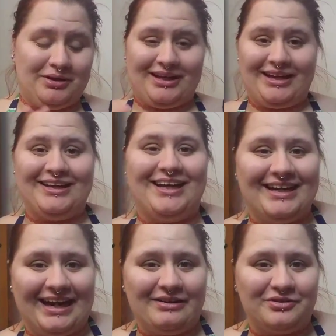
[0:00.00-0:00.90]
to get a lot
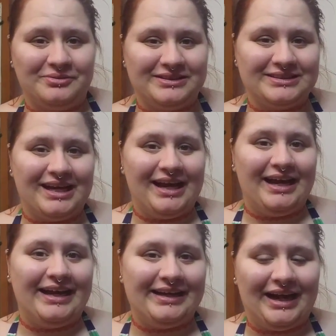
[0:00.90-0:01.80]
of hate from this,
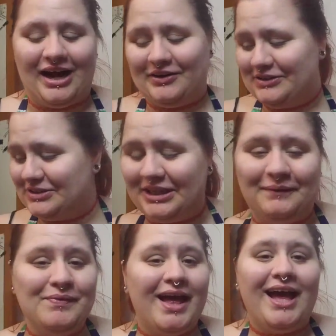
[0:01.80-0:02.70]
and honestly,